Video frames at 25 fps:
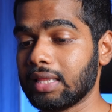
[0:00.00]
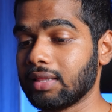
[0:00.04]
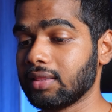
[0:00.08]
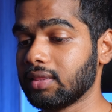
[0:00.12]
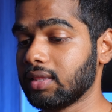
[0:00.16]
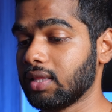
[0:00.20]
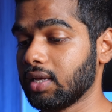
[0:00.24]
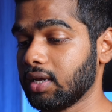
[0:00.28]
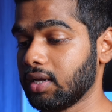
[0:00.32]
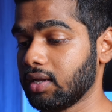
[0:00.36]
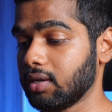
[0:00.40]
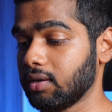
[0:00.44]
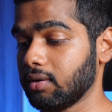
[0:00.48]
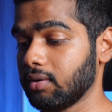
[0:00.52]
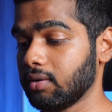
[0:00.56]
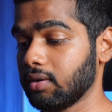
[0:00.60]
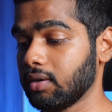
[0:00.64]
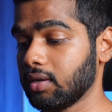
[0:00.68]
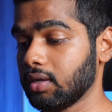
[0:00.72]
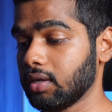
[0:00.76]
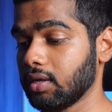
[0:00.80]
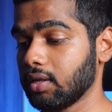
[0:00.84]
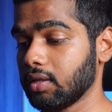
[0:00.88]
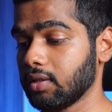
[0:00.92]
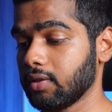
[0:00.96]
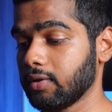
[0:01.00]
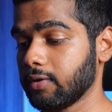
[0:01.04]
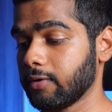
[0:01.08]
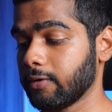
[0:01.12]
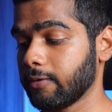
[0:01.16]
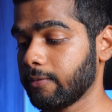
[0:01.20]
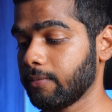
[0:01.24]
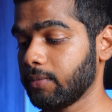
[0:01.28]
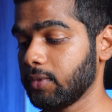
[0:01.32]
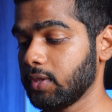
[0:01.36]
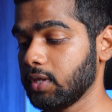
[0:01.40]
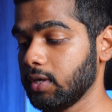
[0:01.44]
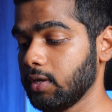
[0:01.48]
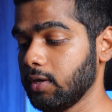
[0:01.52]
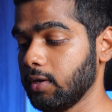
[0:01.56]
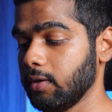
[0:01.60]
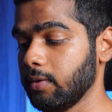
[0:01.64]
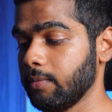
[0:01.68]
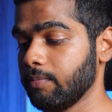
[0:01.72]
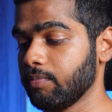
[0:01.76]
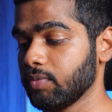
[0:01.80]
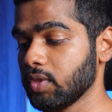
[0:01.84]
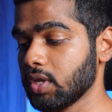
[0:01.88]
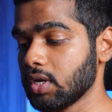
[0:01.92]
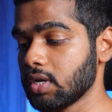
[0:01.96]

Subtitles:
then the